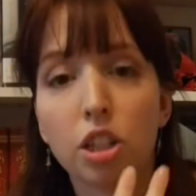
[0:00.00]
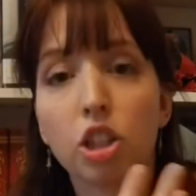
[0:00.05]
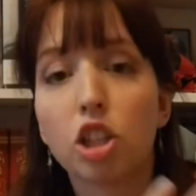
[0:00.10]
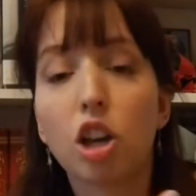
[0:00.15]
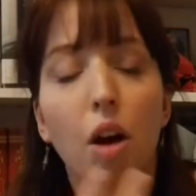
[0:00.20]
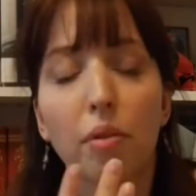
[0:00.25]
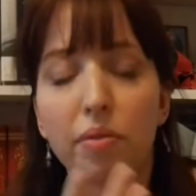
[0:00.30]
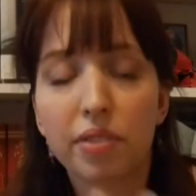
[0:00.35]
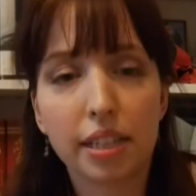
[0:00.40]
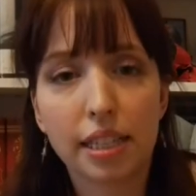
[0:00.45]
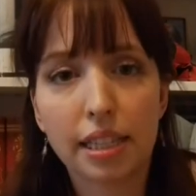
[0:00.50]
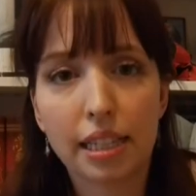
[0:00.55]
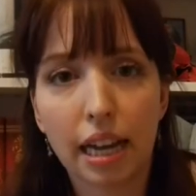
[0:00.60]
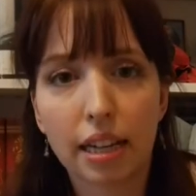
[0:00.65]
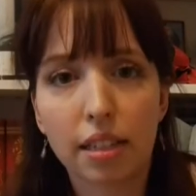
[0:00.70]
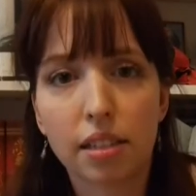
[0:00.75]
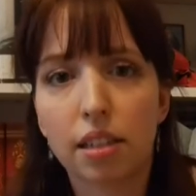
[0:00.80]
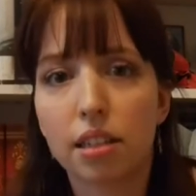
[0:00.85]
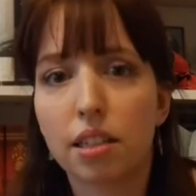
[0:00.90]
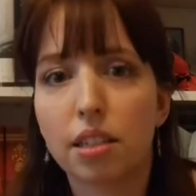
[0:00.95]
The obvious
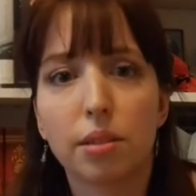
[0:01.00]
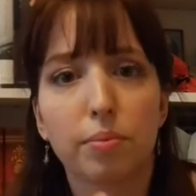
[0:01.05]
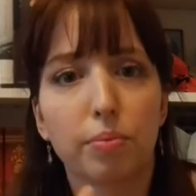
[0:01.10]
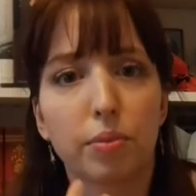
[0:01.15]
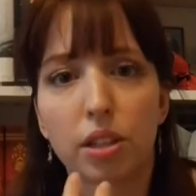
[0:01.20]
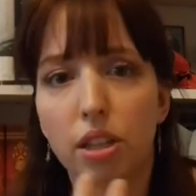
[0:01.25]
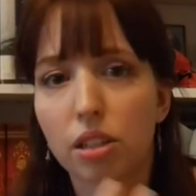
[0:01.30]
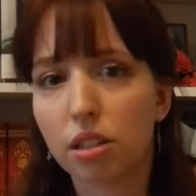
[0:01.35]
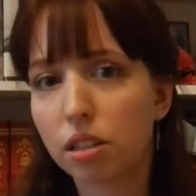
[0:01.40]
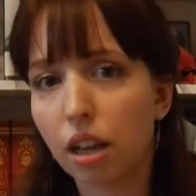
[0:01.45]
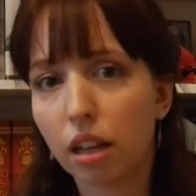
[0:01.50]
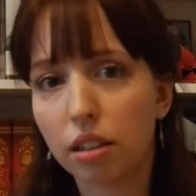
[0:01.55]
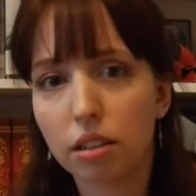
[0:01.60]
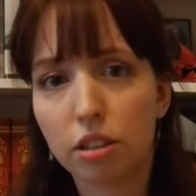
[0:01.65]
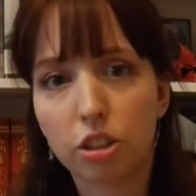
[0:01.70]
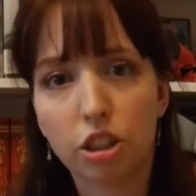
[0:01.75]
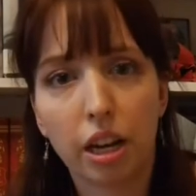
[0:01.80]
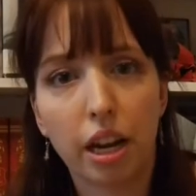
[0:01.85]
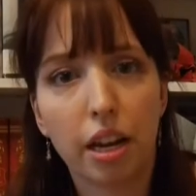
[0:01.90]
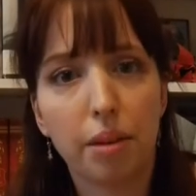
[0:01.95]
sexism, the
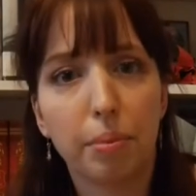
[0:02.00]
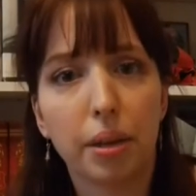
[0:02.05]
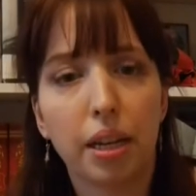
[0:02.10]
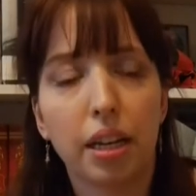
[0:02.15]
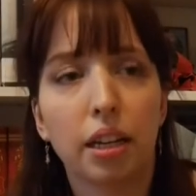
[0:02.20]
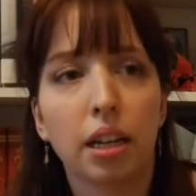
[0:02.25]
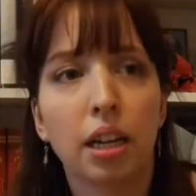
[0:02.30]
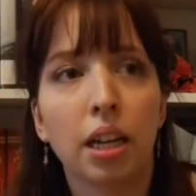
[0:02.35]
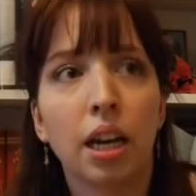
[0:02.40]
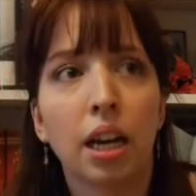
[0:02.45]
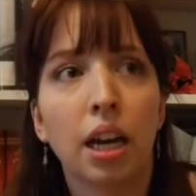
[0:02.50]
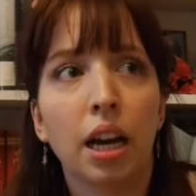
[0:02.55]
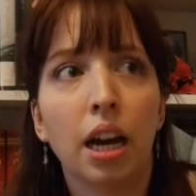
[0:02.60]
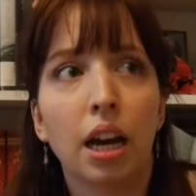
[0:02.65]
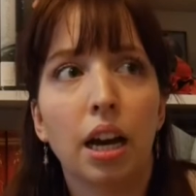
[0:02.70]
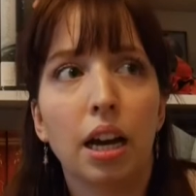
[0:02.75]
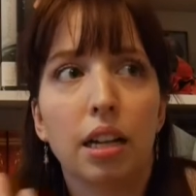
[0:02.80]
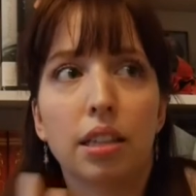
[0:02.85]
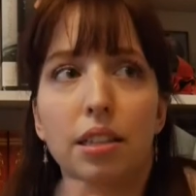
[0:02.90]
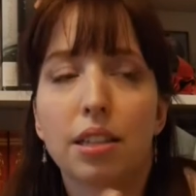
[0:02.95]
slut shaming.
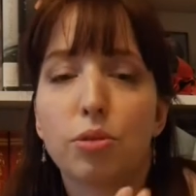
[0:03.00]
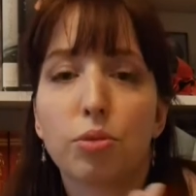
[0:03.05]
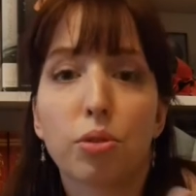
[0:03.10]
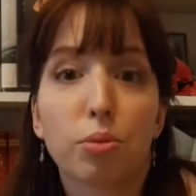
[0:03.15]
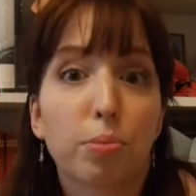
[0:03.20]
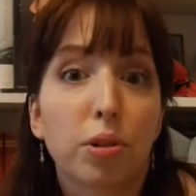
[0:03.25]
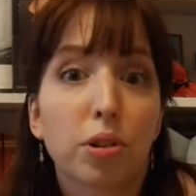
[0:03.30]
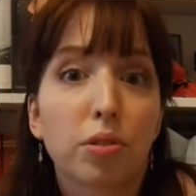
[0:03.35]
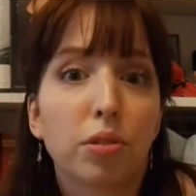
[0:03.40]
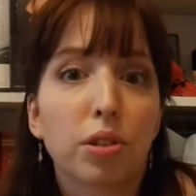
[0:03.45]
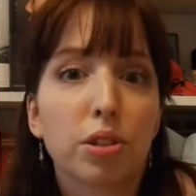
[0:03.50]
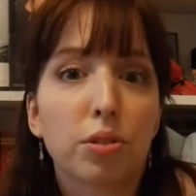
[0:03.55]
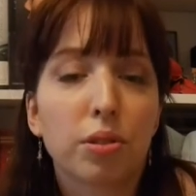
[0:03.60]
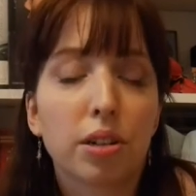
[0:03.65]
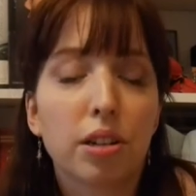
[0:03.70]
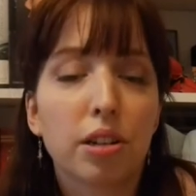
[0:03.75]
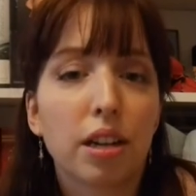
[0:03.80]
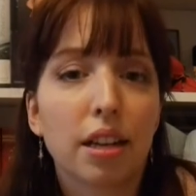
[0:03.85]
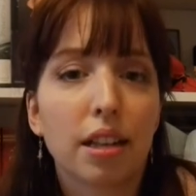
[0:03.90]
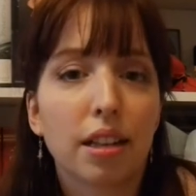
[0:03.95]
This book was
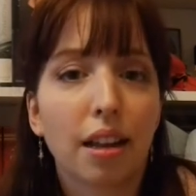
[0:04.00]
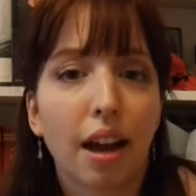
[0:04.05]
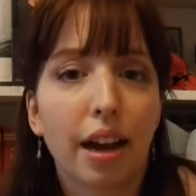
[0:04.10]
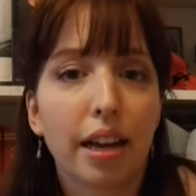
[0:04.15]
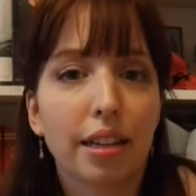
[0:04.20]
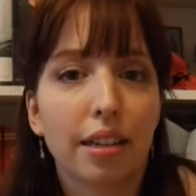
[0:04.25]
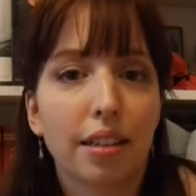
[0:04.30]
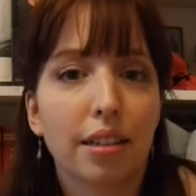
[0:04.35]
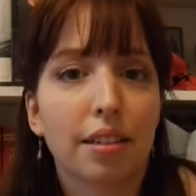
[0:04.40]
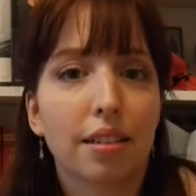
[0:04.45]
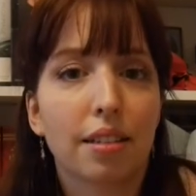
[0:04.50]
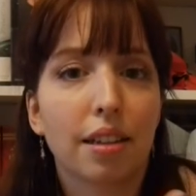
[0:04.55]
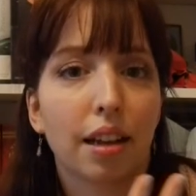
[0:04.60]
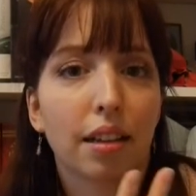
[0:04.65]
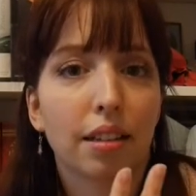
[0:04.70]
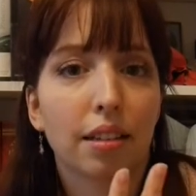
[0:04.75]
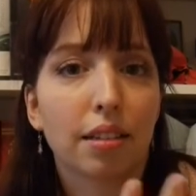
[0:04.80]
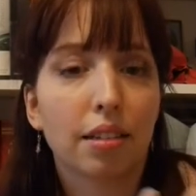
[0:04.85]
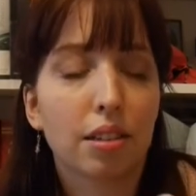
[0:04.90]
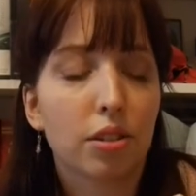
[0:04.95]
written in the 90s,
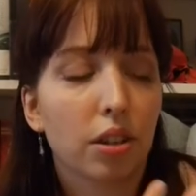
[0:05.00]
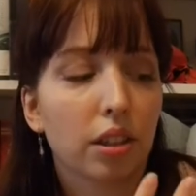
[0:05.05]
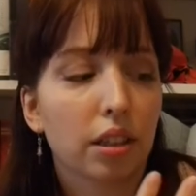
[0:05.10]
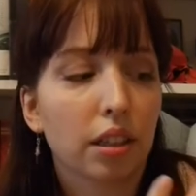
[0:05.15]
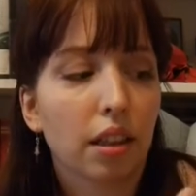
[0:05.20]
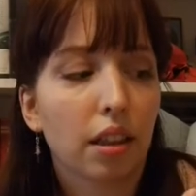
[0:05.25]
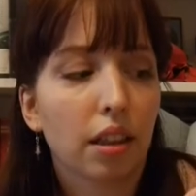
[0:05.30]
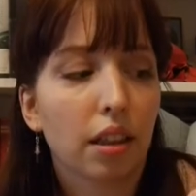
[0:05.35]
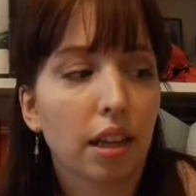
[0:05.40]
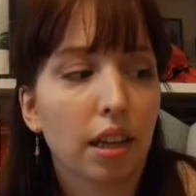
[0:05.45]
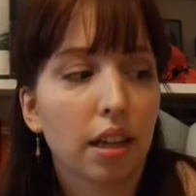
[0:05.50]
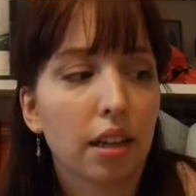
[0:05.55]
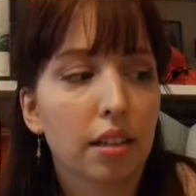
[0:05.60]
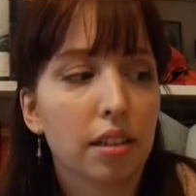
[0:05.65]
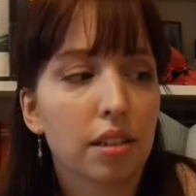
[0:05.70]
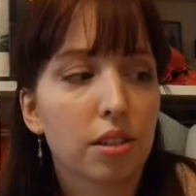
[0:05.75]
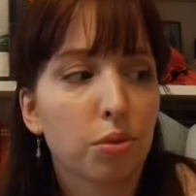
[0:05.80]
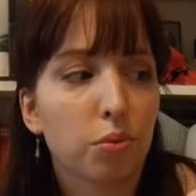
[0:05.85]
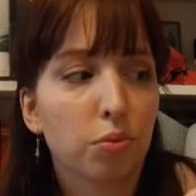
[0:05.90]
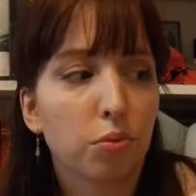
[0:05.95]
and certain
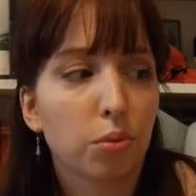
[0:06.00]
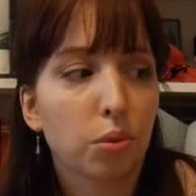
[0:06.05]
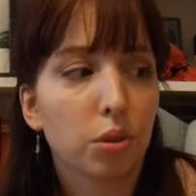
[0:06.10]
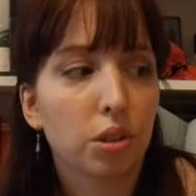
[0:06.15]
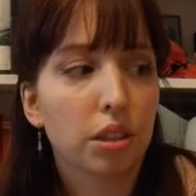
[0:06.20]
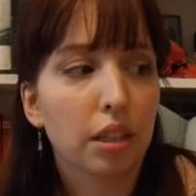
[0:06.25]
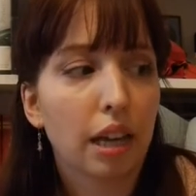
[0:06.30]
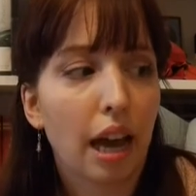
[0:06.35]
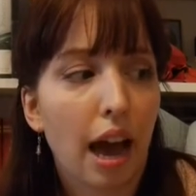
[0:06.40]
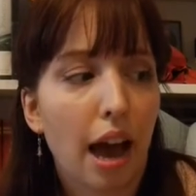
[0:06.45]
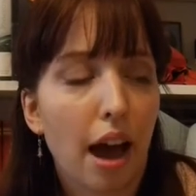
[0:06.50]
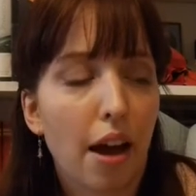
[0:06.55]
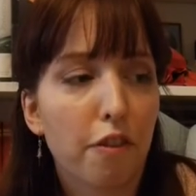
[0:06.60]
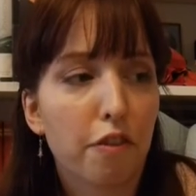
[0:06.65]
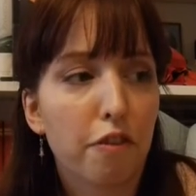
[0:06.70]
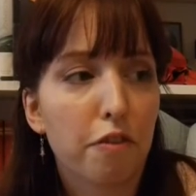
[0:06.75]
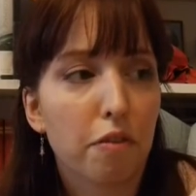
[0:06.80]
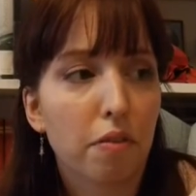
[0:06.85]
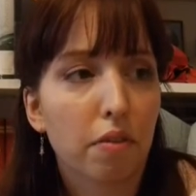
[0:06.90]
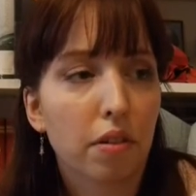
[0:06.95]
things would
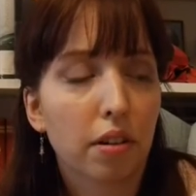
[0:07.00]
have,